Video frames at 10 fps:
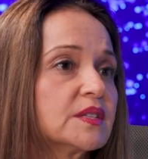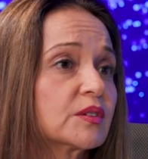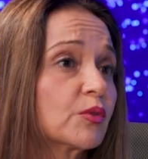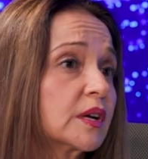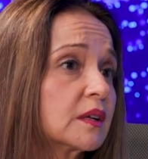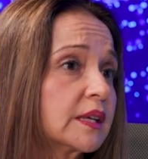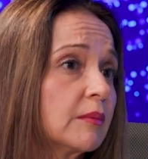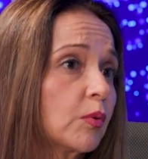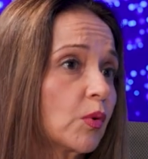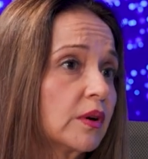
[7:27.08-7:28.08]
it's critically
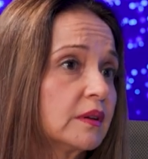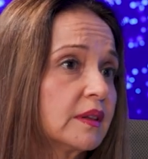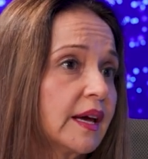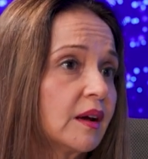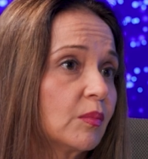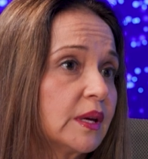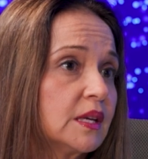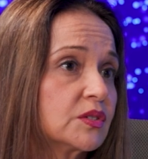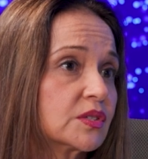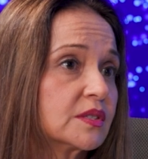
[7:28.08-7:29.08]
important that
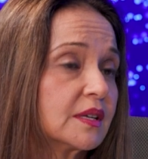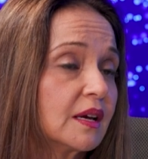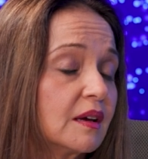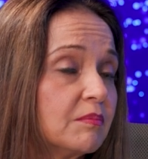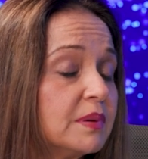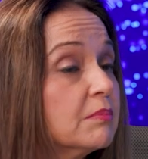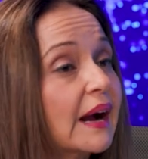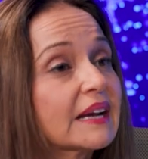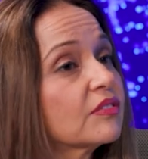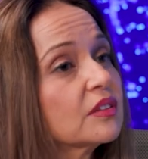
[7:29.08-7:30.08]
we just be
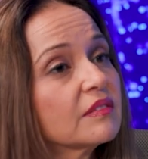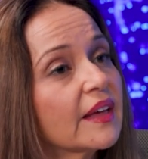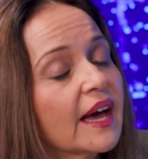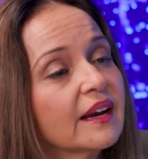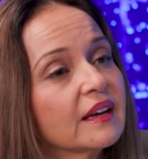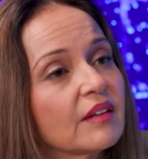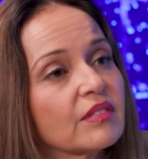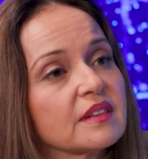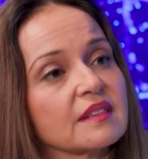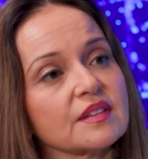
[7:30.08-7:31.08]
mindful of that and
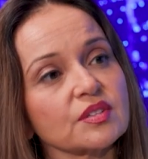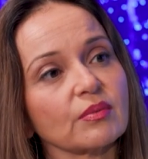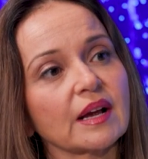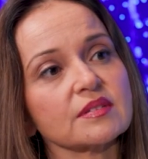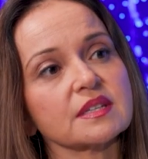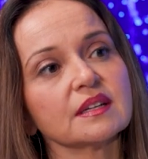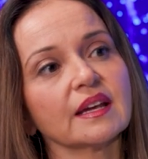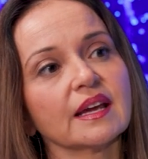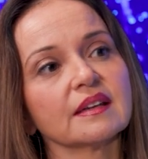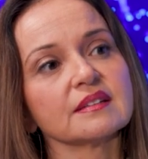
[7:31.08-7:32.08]
everything that surrounds it.
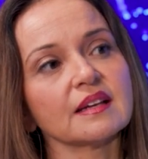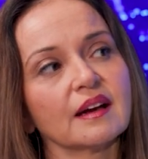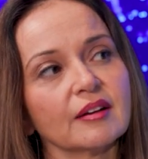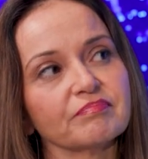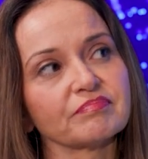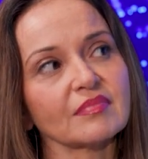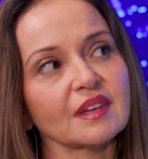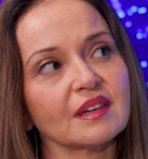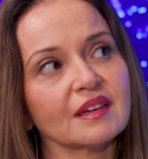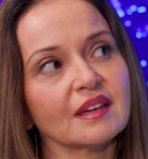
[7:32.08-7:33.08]
And um,
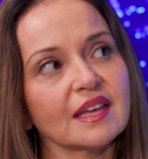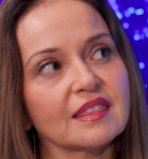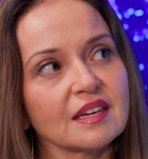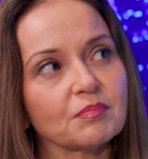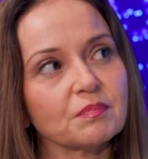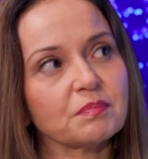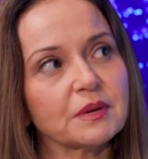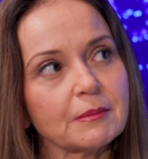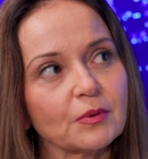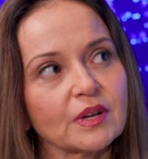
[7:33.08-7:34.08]
I think
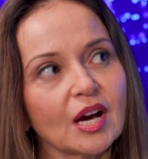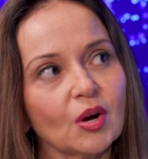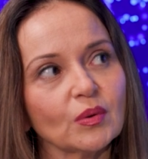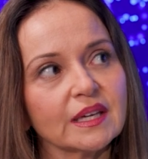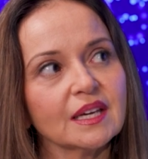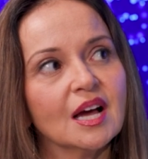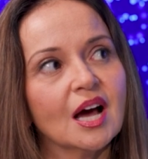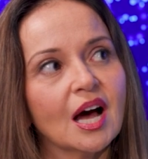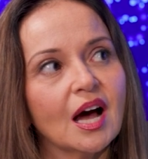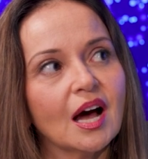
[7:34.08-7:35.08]
people not only
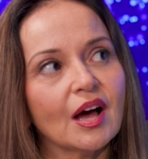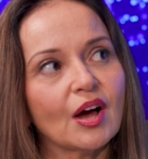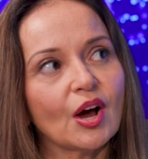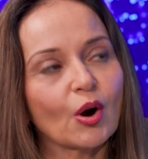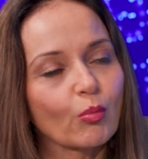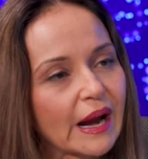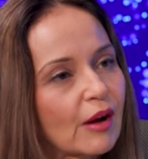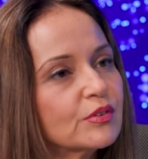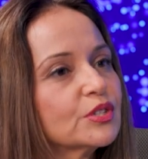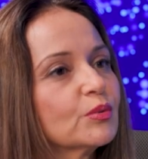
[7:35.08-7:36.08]

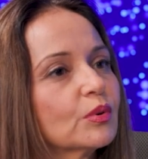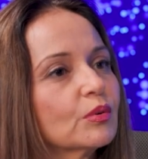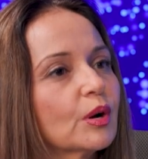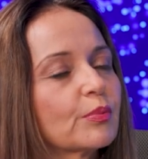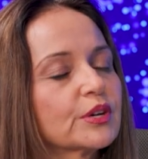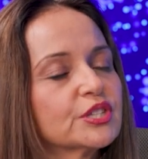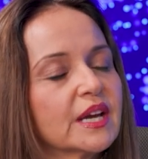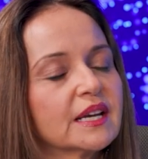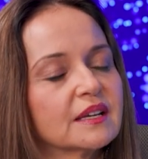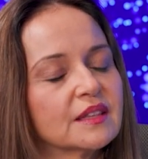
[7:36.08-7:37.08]
around you will
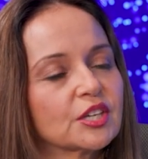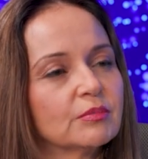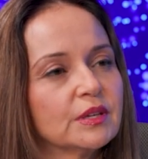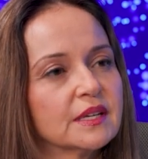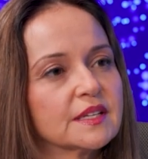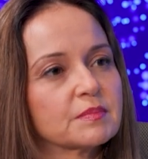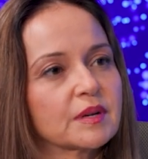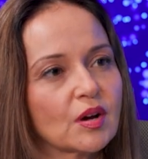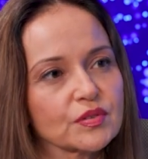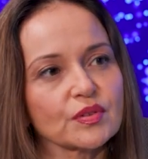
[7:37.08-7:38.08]
appreciate it in the communities,
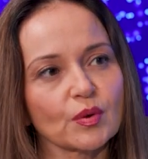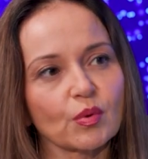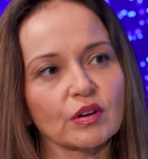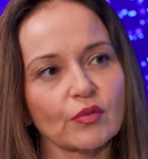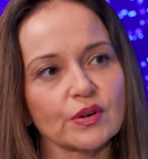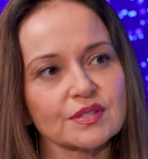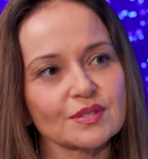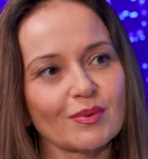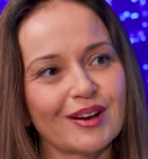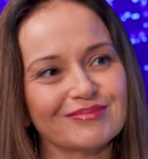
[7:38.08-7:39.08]
but also the workforce
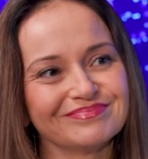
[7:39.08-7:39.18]
as well.